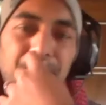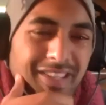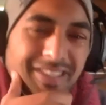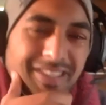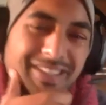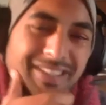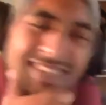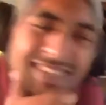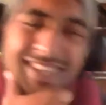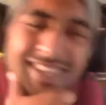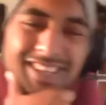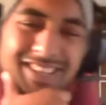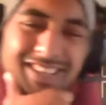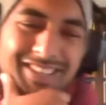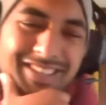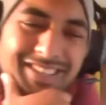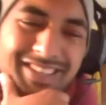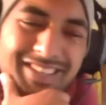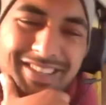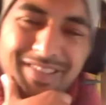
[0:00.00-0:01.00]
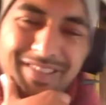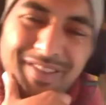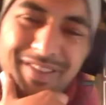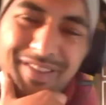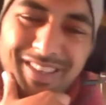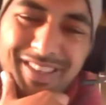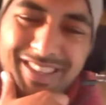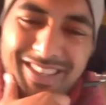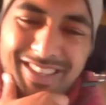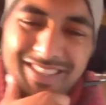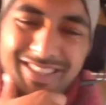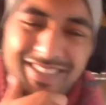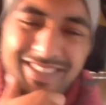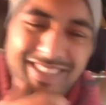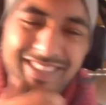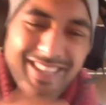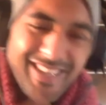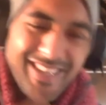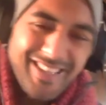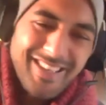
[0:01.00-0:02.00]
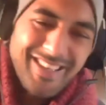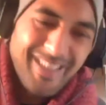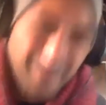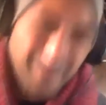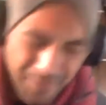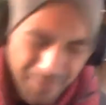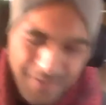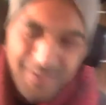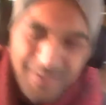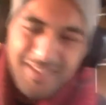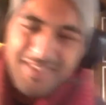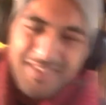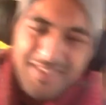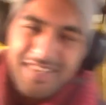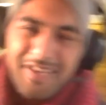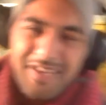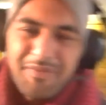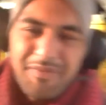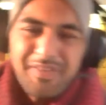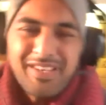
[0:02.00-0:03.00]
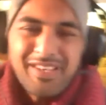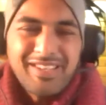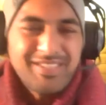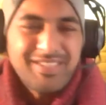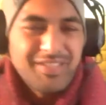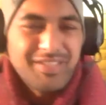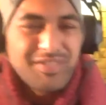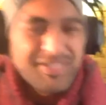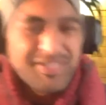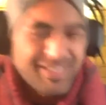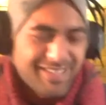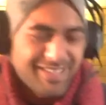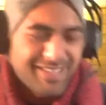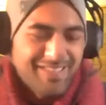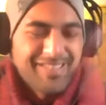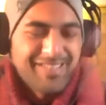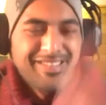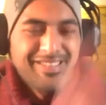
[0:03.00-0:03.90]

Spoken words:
this together, sis. We're all in this together. And I feel the same things you're saying.